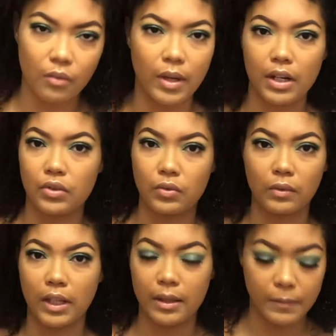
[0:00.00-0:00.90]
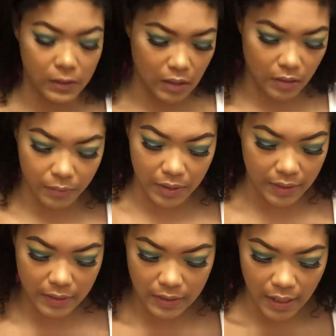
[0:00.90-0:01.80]
we gotta do lips and then we
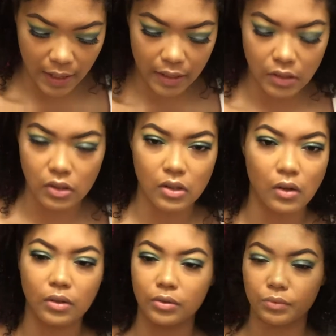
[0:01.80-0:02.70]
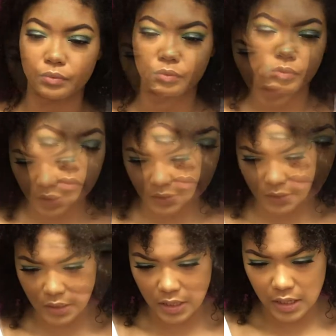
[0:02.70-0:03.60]
gotta set. So this
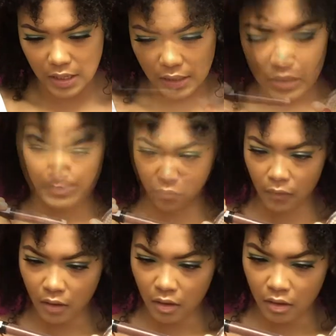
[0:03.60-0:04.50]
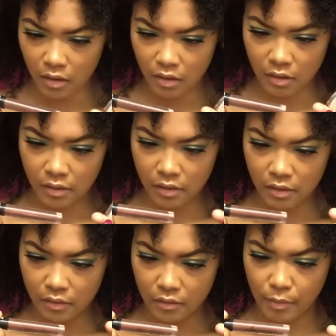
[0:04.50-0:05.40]
NYX
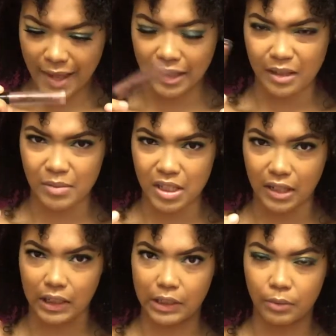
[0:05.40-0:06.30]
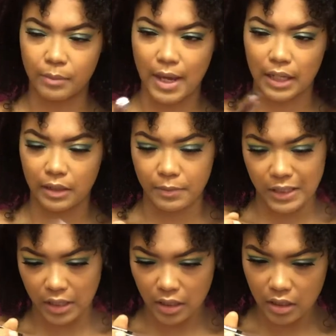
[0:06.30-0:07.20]
matte lipstick, liquid matte
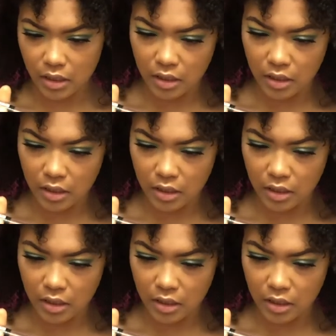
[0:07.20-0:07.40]
lipstick.